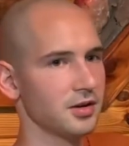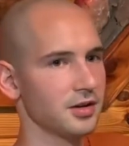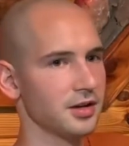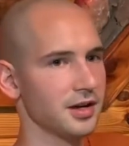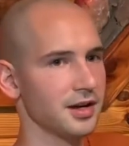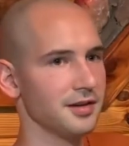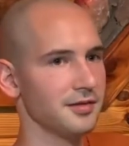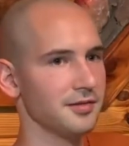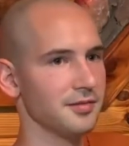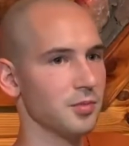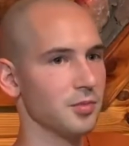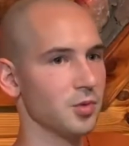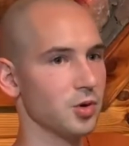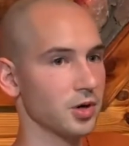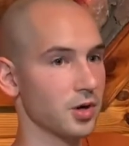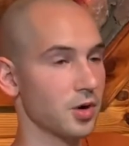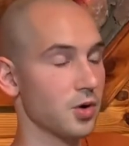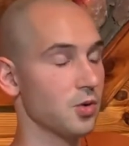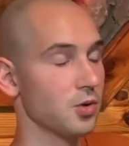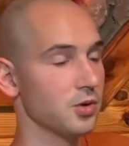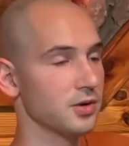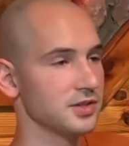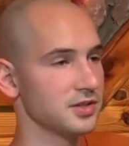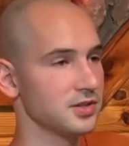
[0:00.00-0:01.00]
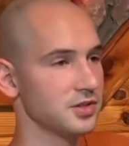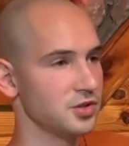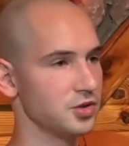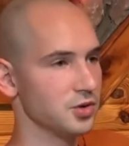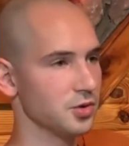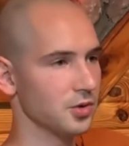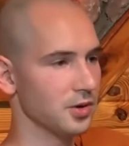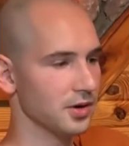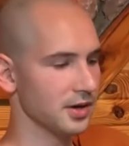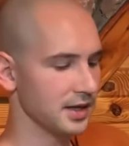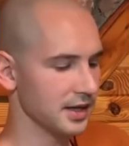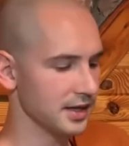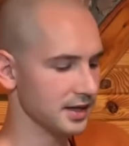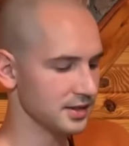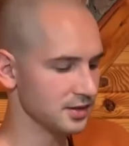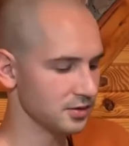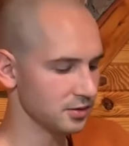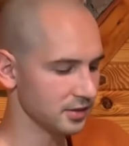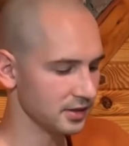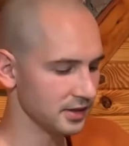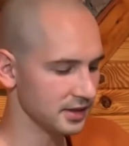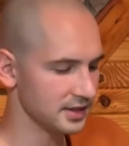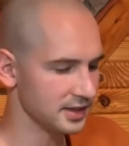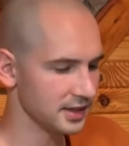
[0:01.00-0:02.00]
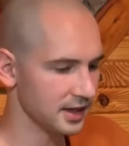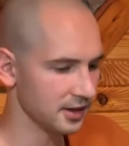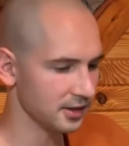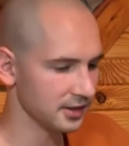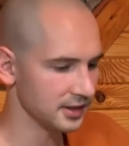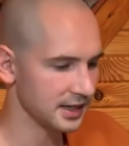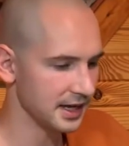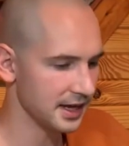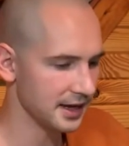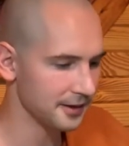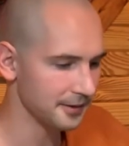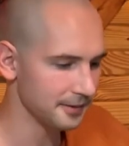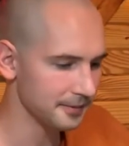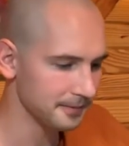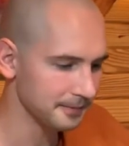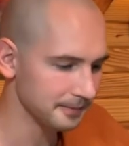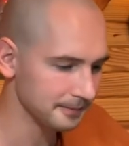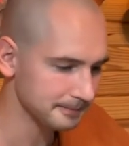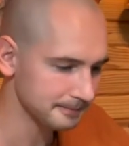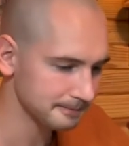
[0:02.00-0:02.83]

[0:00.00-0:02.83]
kind of more coarse joy has really settled down.